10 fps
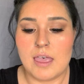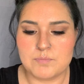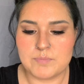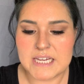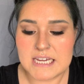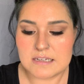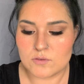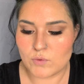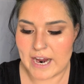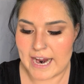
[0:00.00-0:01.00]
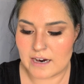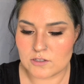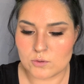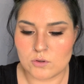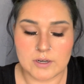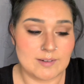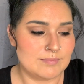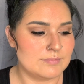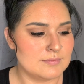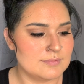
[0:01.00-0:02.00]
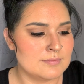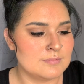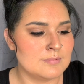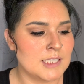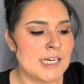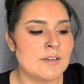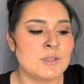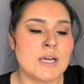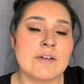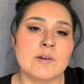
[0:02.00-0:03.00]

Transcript: beeswax, or if you